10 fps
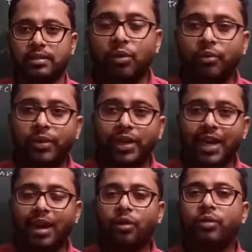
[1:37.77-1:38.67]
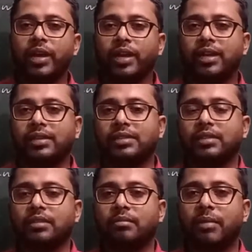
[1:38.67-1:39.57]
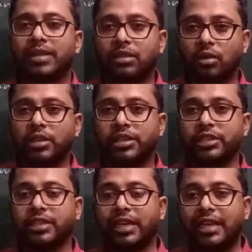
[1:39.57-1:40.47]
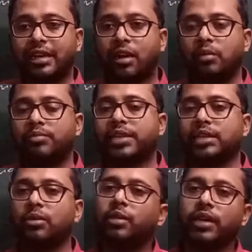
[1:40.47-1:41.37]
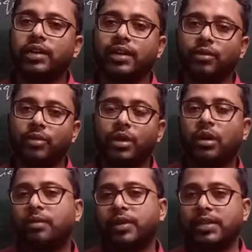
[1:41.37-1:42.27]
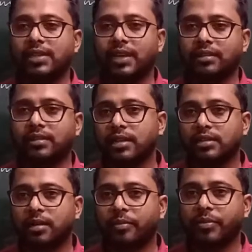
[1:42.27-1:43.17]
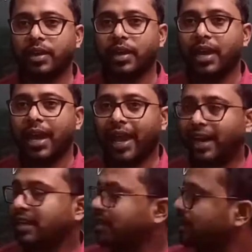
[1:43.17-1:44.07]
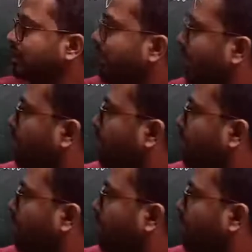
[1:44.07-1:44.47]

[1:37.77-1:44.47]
So we have various methodologies in object-oriented way of designing the system, and here I